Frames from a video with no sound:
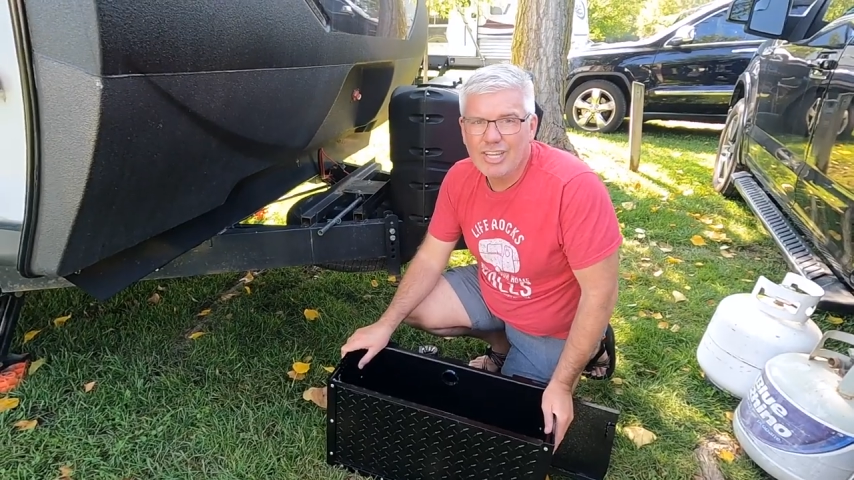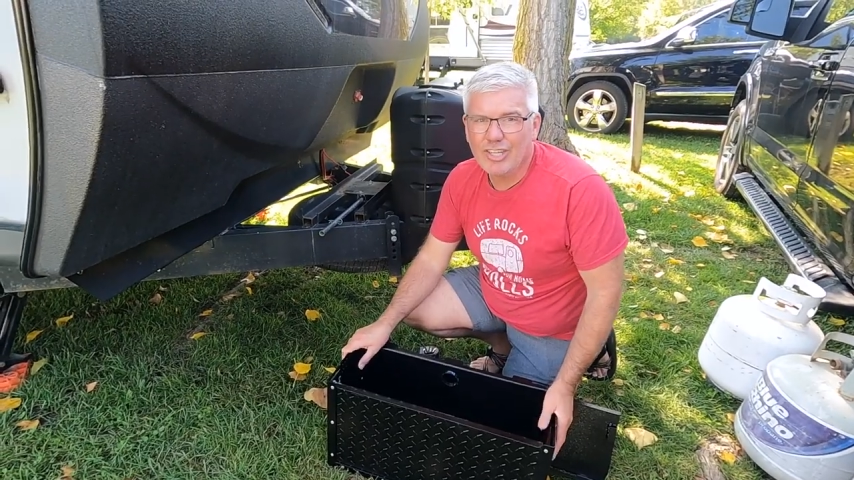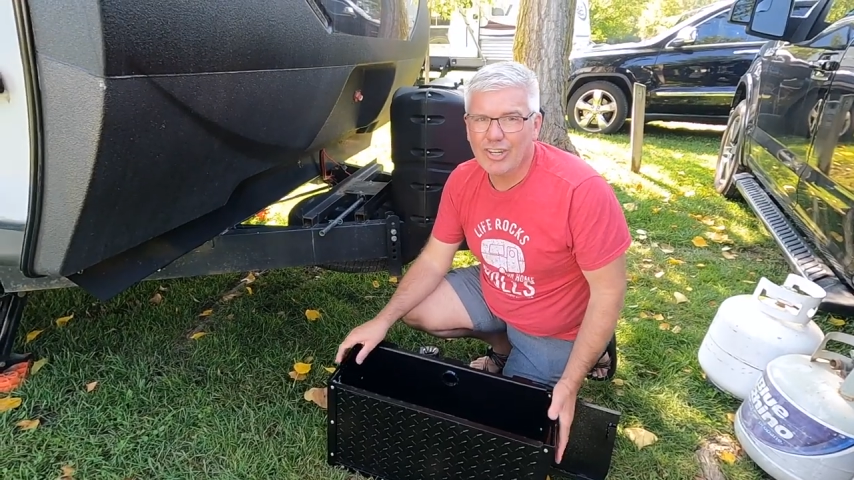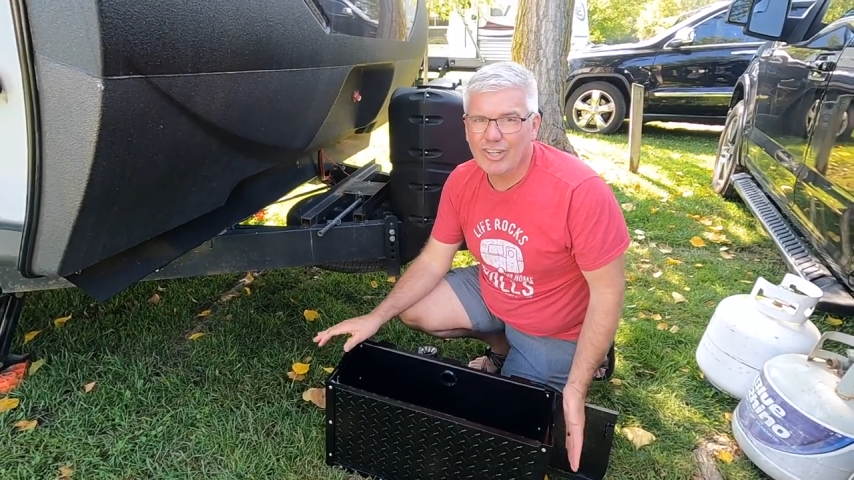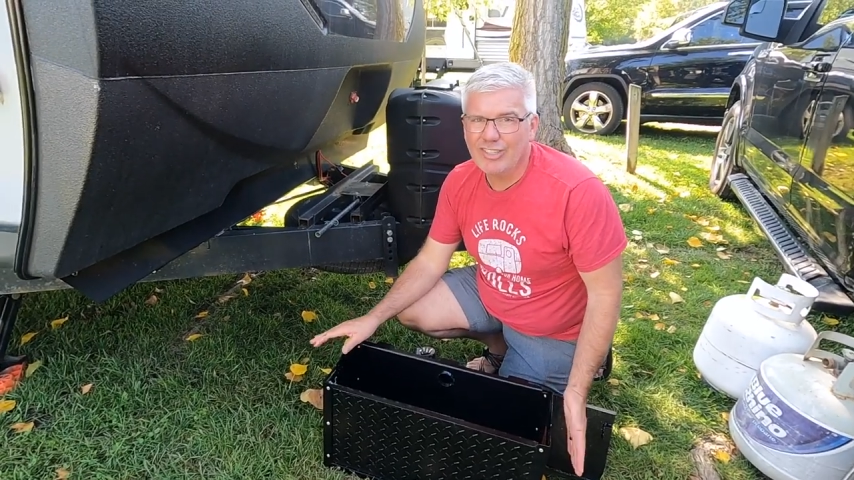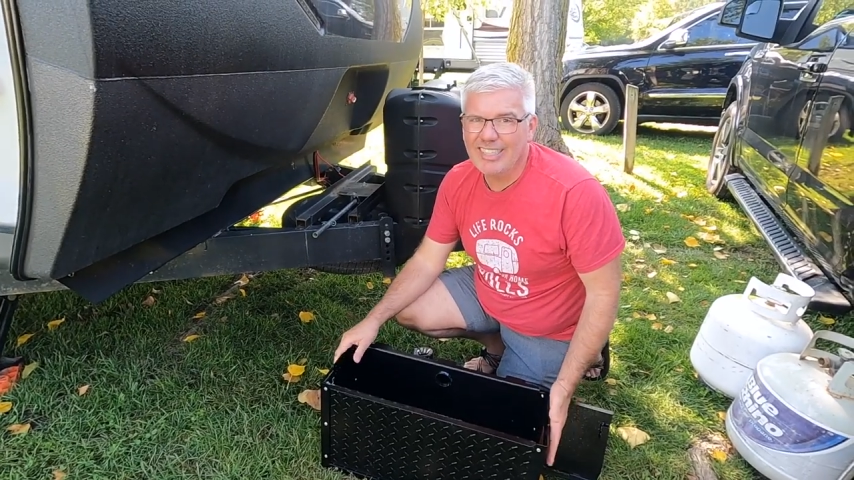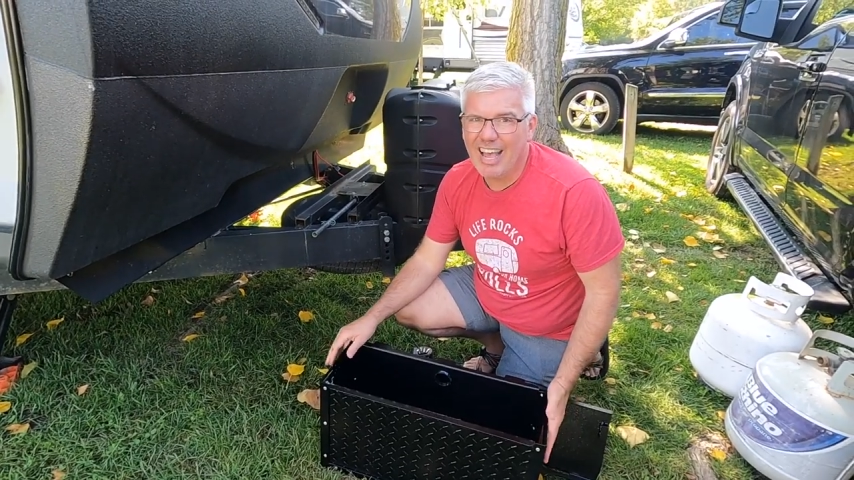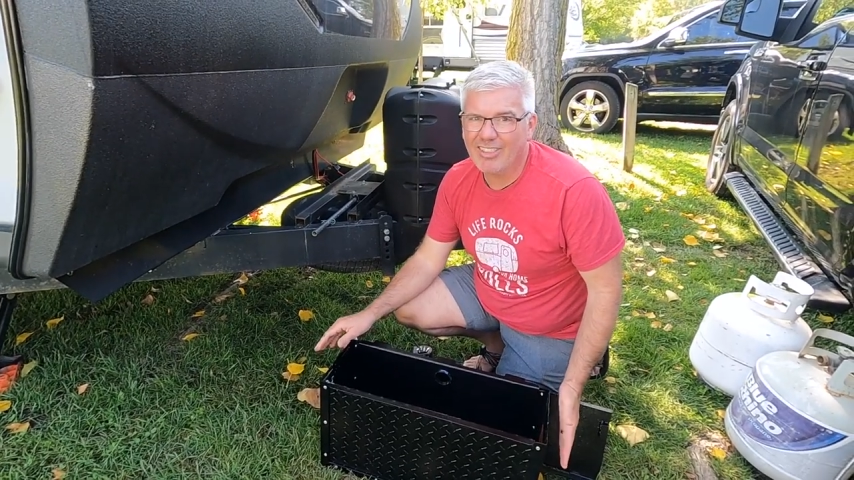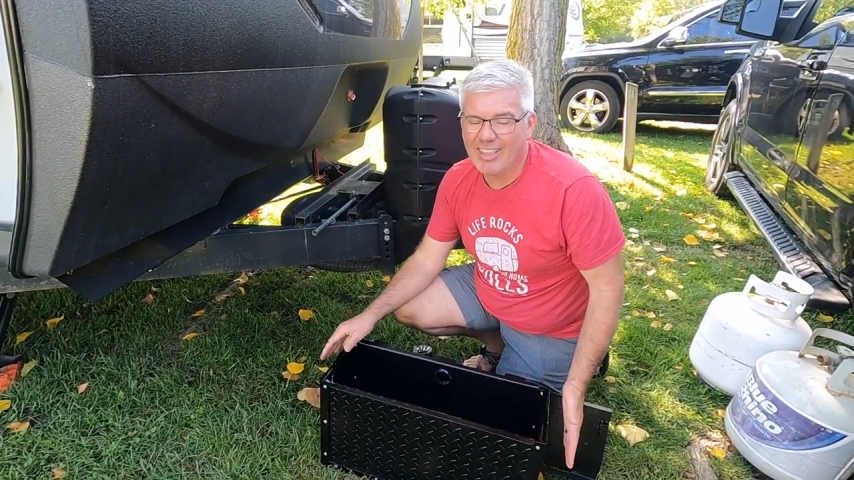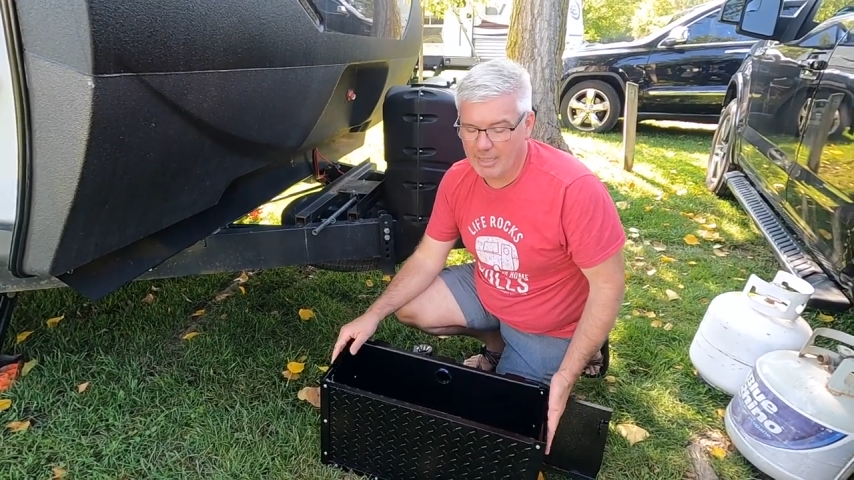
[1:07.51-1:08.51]
Turns
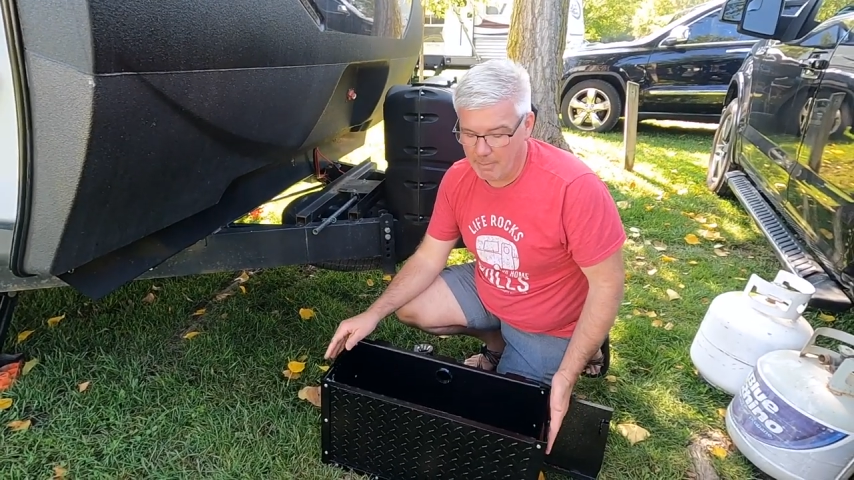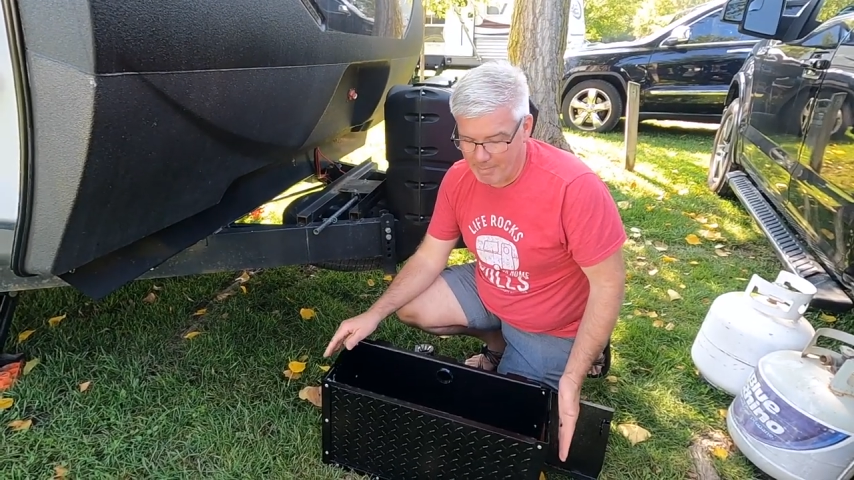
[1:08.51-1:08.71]
out that the